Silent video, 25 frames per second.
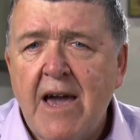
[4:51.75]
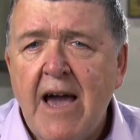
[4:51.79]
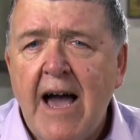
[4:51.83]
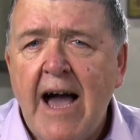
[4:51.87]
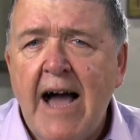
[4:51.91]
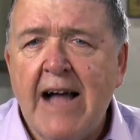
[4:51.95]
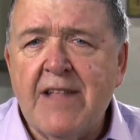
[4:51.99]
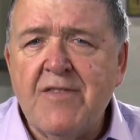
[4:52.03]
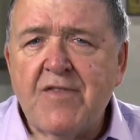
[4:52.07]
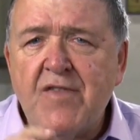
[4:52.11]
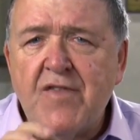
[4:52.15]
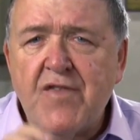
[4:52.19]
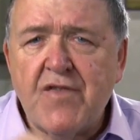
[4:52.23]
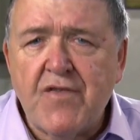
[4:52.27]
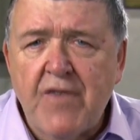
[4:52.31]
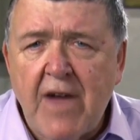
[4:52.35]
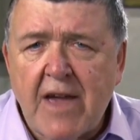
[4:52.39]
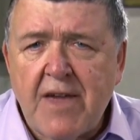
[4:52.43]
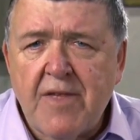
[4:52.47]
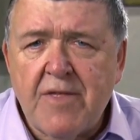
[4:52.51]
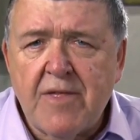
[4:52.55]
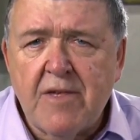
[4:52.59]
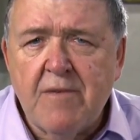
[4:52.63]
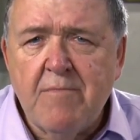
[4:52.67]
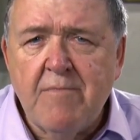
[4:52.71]
and
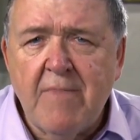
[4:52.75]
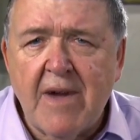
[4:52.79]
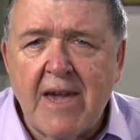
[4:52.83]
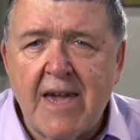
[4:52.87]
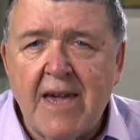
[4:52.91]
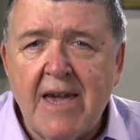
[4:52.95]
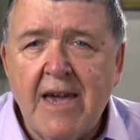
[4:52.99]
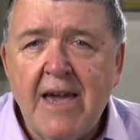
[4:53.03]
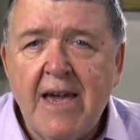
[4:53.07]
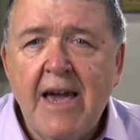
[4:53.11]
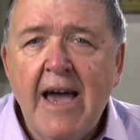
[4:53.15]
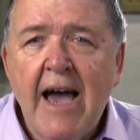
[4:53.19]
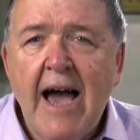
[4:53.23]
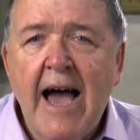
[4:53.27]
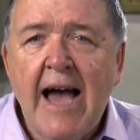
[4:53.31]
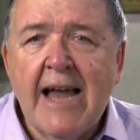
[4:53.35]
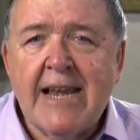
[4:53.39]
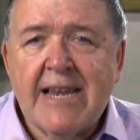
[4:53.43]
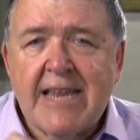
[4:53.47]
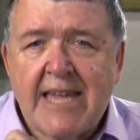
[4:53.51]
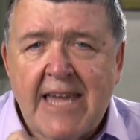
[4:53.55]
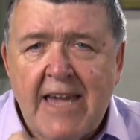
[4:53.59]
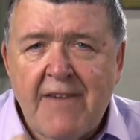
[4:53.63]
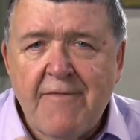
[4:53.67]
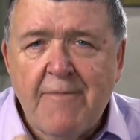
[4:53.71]
strengthen me
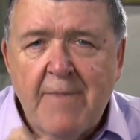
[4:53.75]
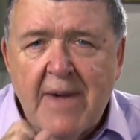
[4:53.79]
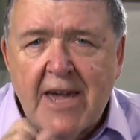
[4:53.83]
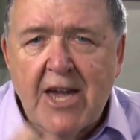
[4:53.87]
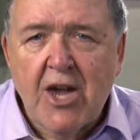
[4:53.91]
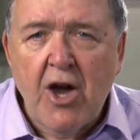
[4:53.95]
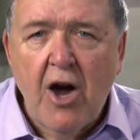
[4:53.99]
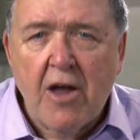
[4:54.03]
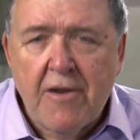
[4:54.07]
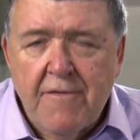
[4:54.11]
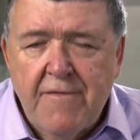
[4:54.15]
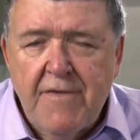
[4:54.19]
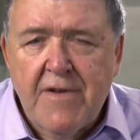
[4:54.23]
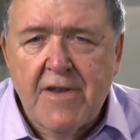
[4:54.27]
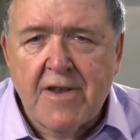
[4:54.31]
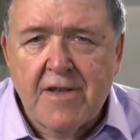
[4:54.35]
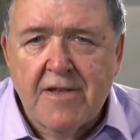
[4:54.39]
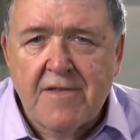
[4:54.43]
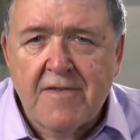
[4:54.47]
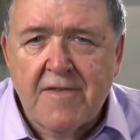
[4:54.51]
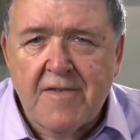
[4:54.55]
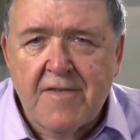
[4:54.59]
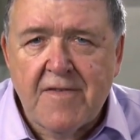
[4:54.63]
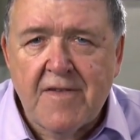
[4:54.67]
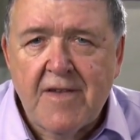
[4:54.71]
and give me
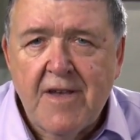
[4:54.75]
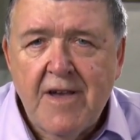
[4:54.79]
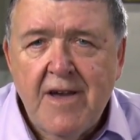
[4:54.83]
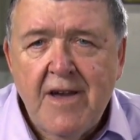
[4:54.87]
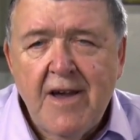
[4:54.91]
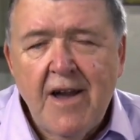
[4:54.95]
confidence.